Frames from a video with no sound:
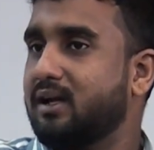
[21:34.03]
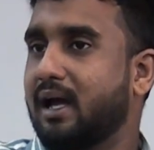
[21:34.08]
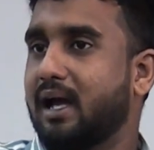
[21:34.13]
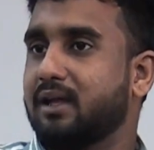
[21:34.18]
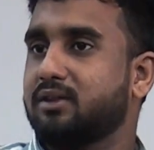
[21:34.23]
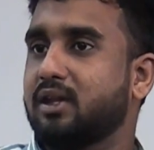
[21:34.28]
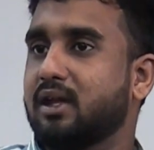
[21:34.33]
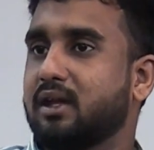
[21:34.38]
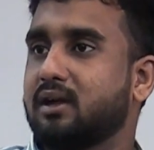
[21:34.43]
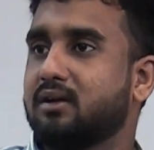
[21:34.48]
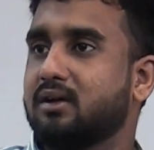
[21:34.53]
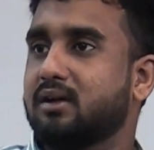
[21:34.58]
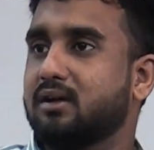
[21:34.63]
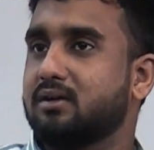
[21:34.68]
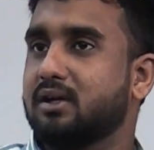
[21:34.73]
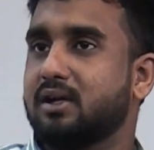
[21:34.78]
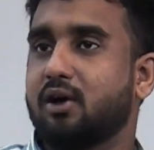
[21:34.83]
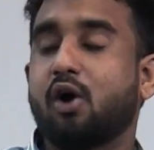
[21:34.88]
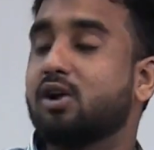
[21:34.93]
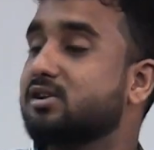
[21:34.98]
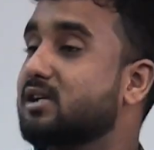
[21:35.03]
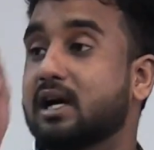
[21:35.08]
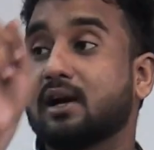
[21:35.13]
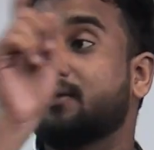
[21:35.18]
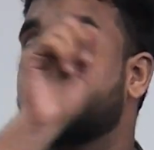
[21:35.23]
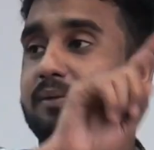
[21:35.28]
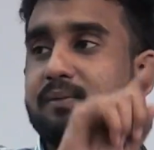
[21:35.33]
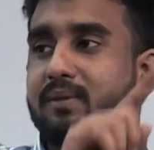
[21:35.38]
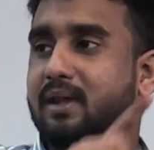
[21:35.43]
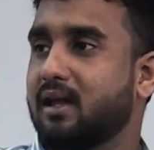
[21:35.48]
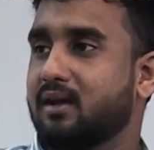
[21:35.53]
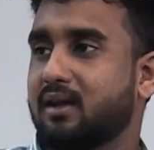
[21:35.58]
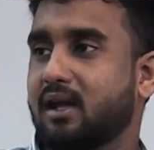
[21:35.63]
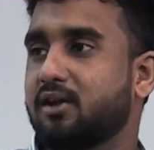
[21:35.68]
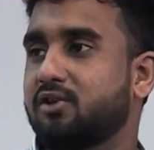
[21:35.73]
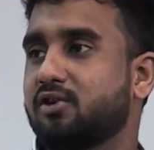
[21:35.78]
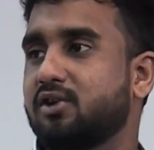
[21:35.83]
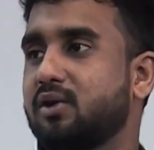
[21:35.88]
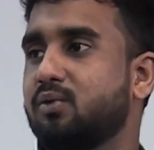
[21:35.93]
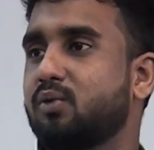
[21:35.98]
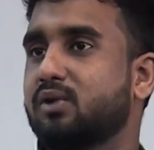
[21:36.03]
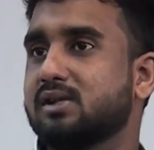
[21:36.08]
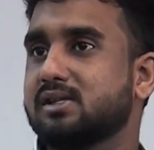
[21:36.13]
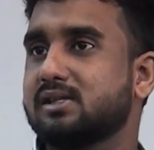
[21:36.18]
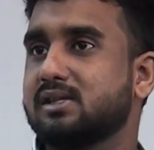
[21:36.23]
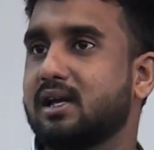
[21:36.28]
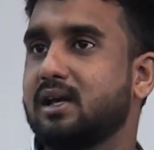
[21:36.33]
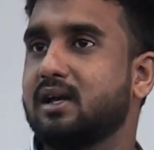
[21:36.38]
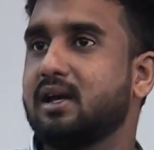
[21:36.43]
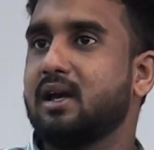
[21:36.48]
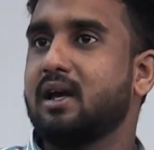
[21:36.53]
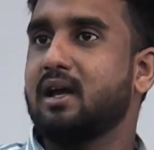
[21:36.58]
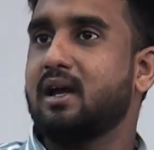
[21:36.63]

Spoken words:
I think all started from there, I really want to say.